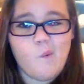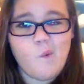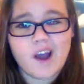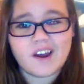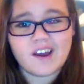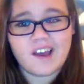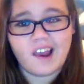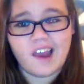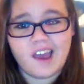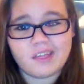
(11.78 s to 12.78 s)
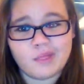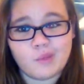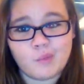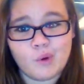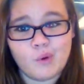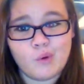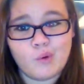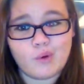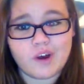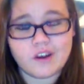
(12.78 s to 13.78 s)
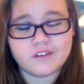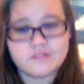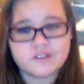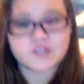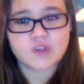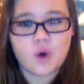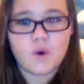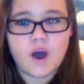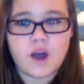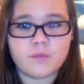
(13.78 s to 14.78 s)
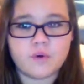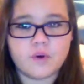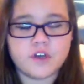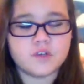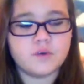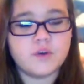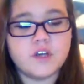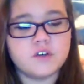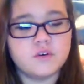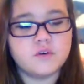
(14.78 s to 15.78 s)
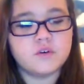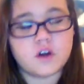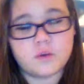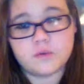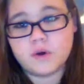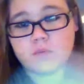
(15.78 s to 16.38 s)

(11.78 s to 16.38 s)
why not lighten the mood? So I'm going to read you a couple